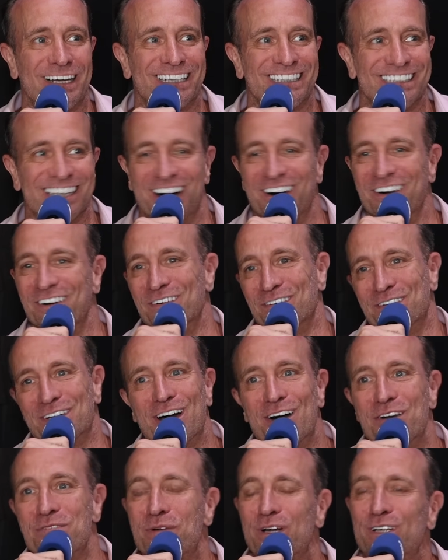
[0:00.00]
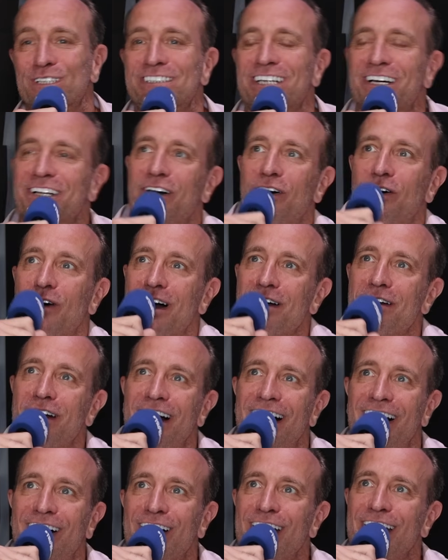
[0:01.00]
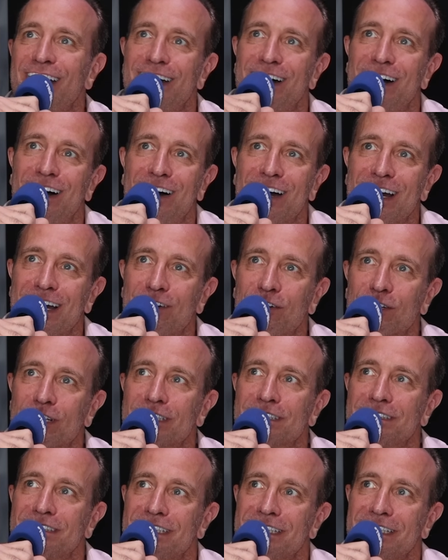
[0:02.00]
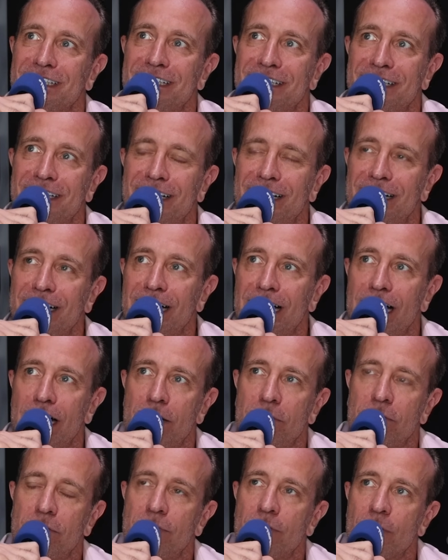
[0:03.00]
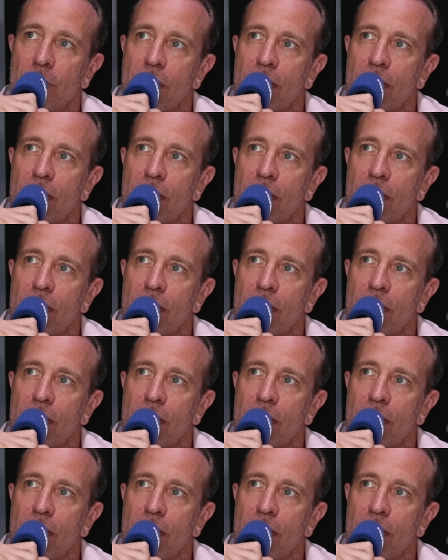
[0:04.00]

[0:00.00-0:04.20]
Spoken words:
No, because I honestly, that